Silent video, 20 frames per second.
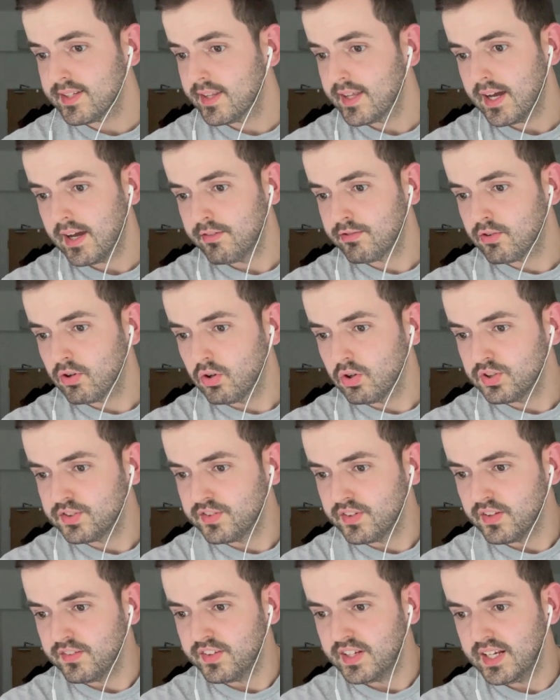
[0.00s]
to that, of course,
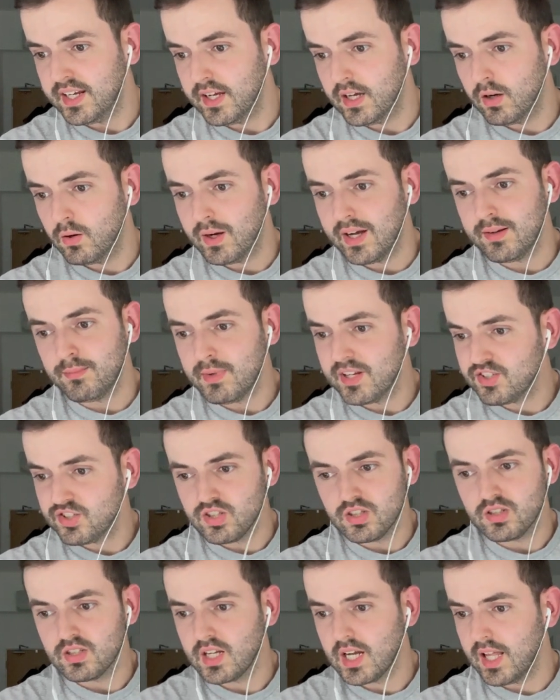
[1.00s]
for the video. I
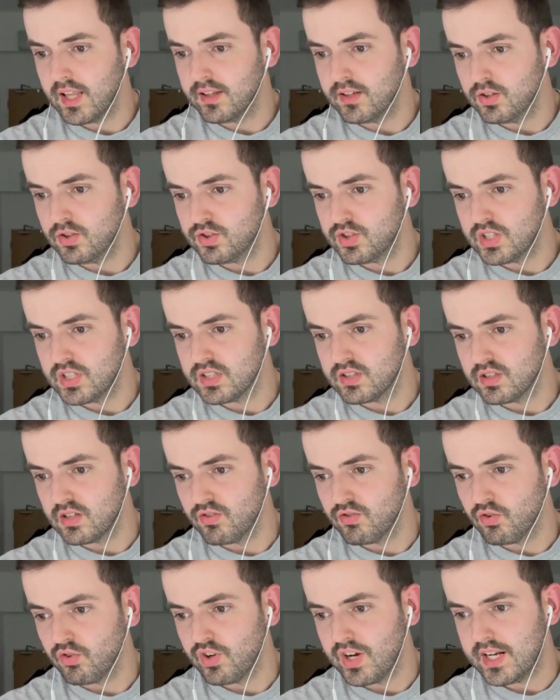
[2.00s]
mentioned Kaliuchis
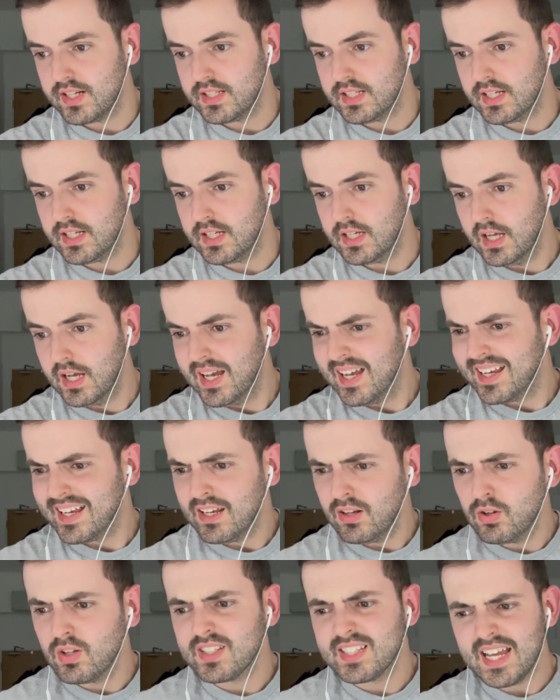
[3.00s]
already.
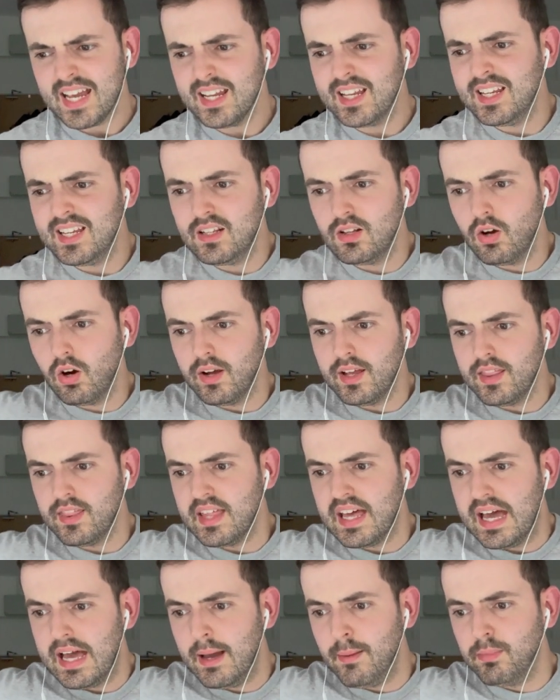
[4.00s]
Kinoteki not in
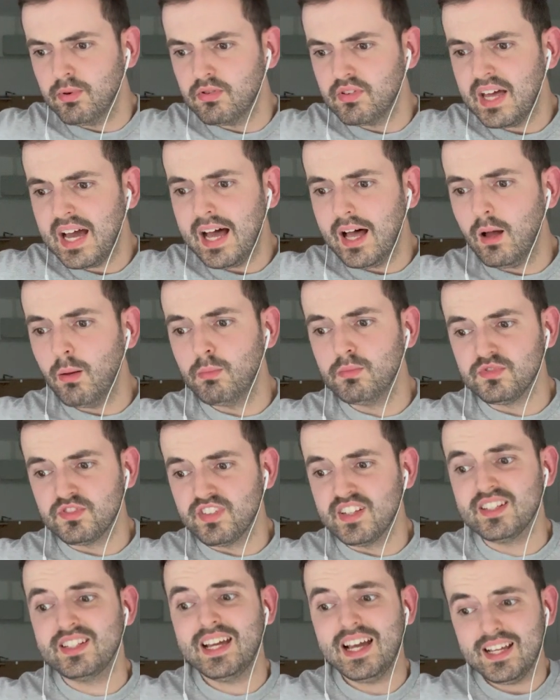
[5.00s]
there, but that album's
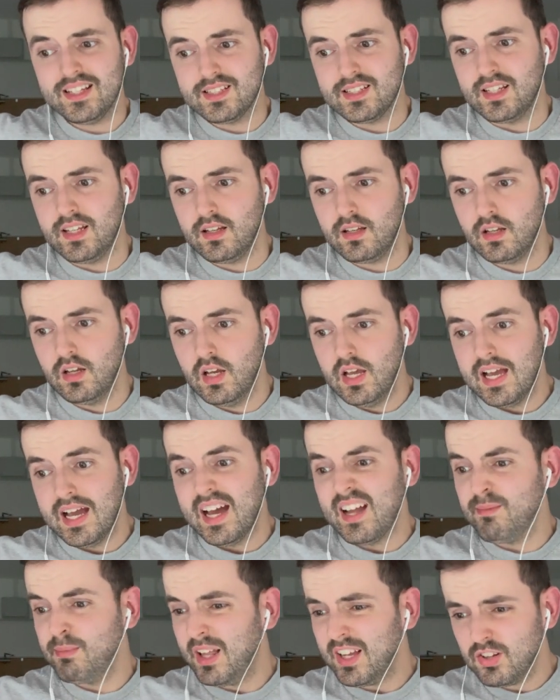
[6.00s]
fantastic.
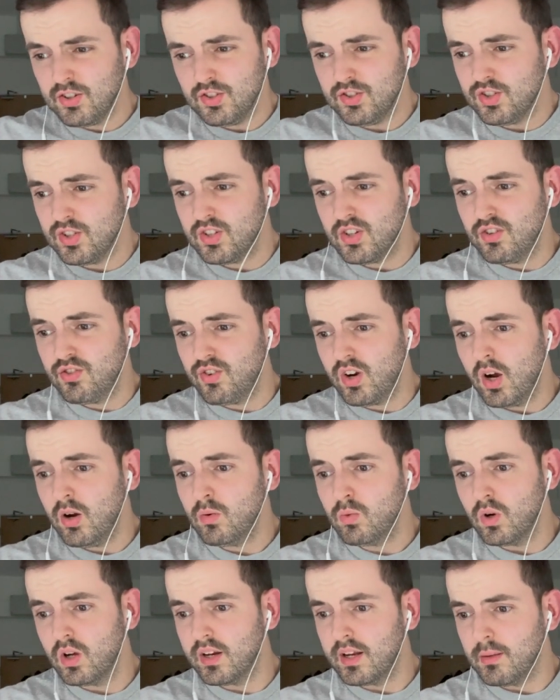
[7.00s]
And Black Country New
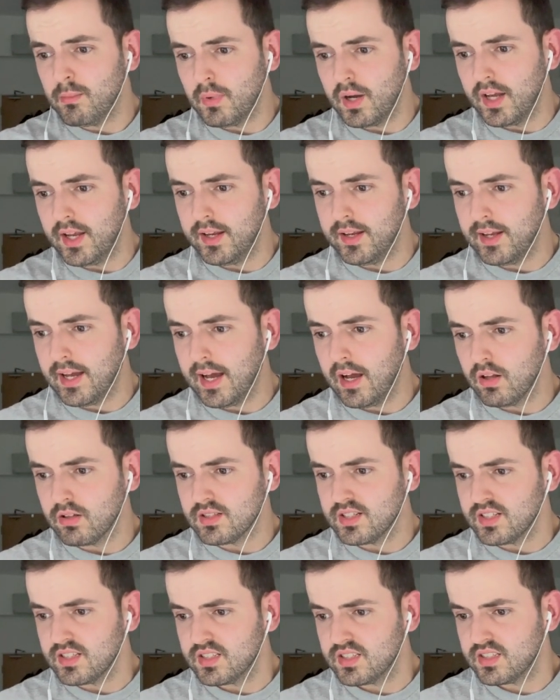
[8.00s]
Road weren't in my
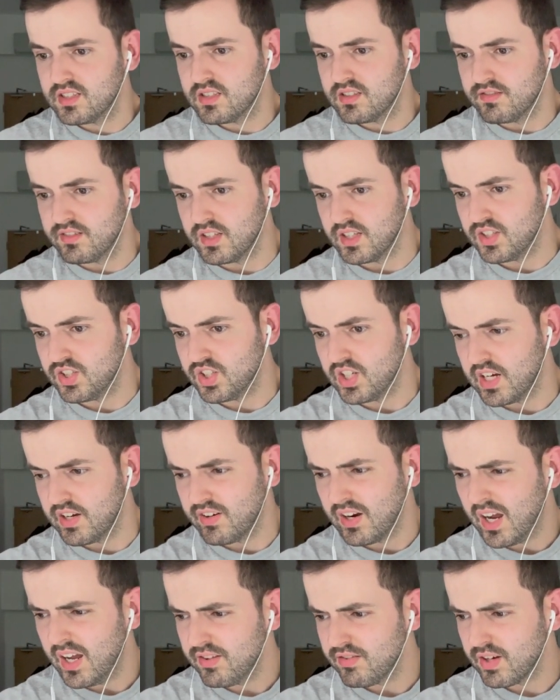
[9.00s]
artists for this
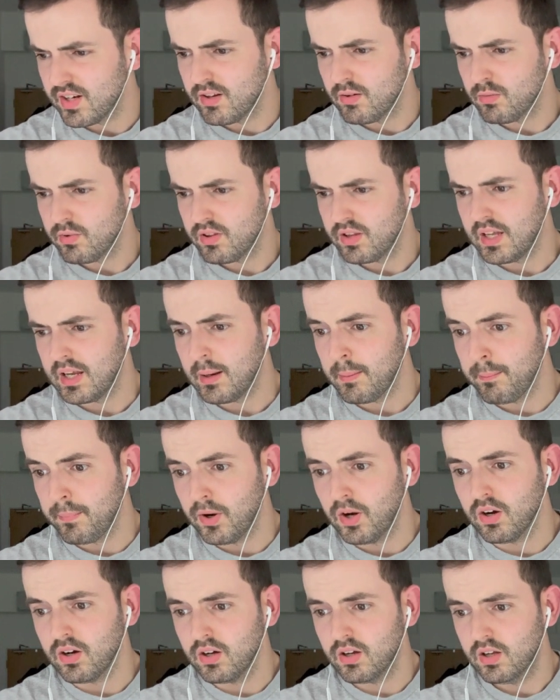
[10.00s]
year either, I don't think.
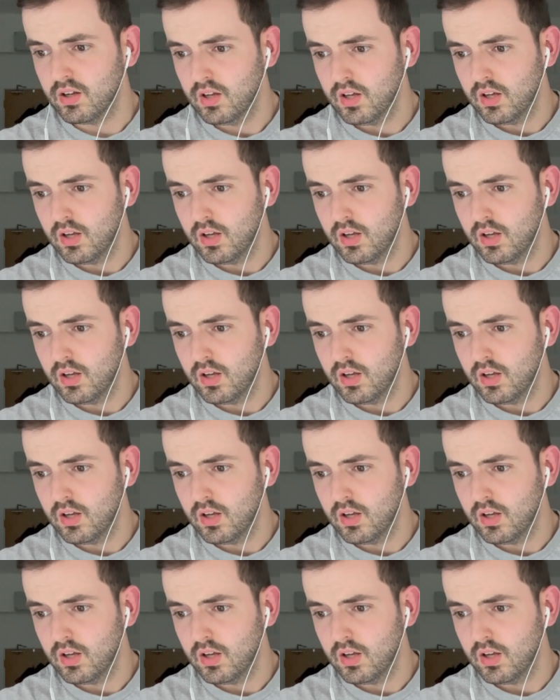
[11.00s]
But